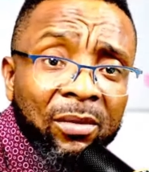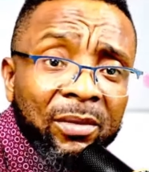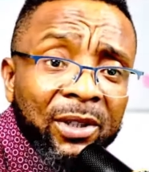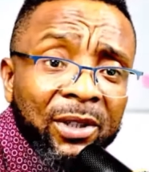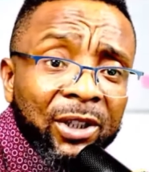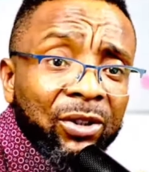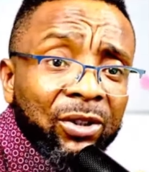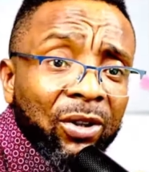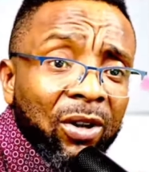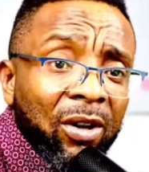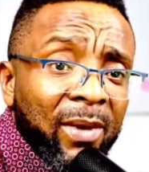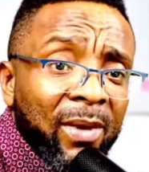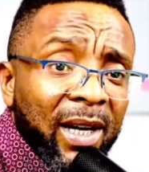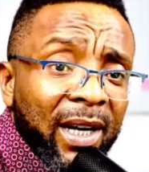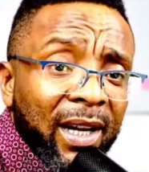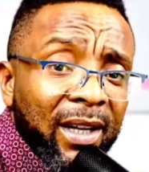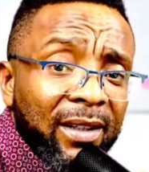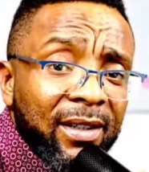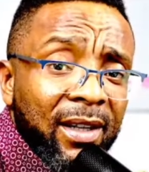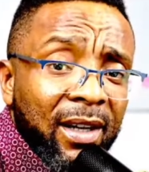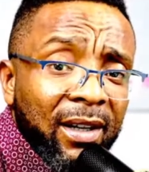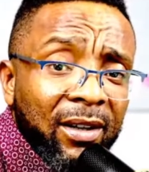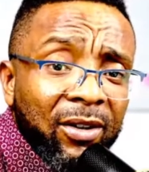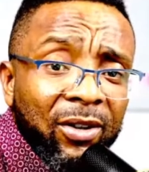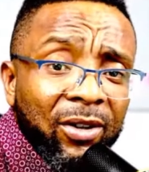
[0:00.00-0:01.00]
to come and
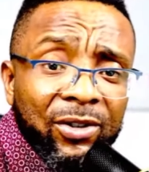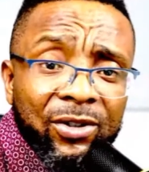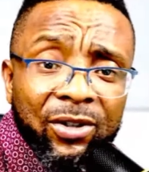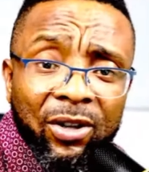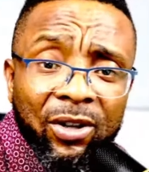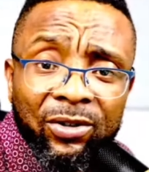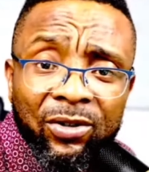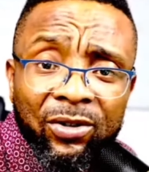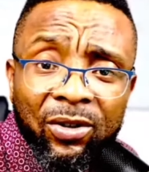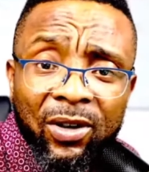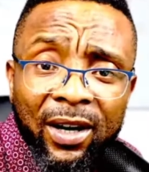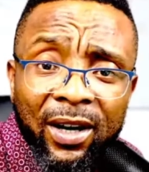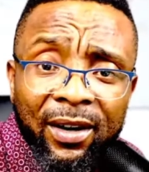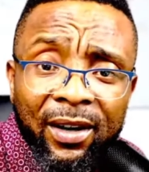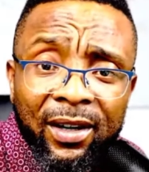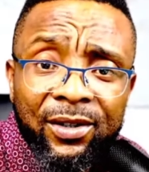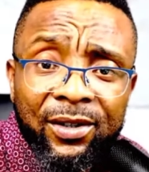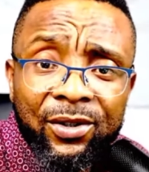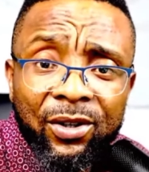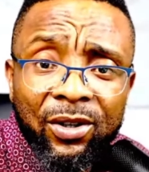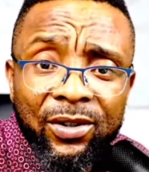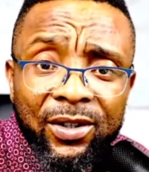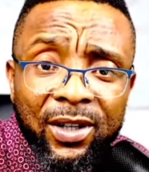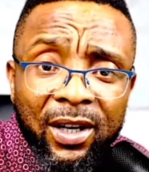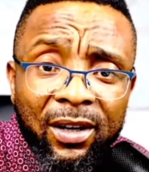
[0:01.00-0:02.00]
attack us or to arrest
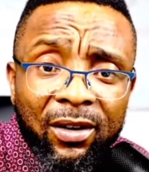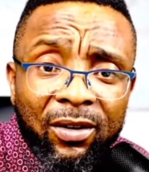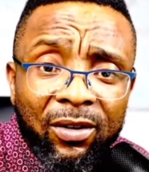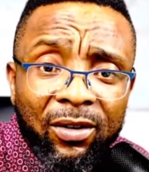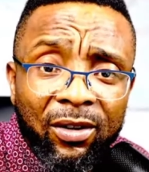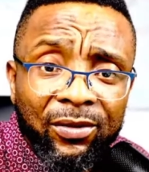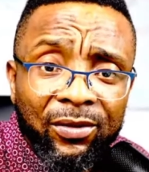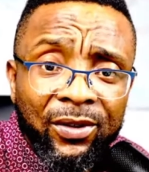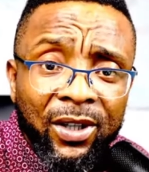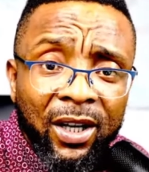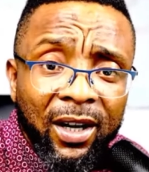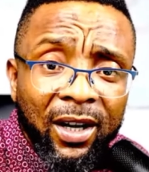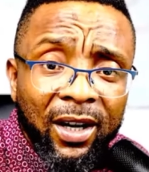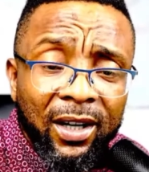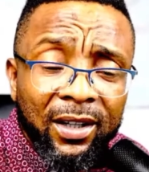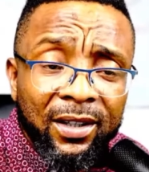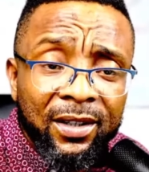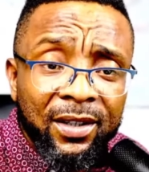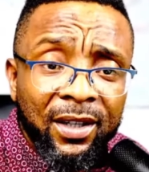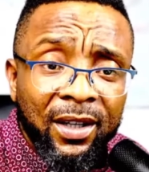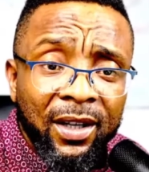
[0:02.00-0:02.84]
us and all of that,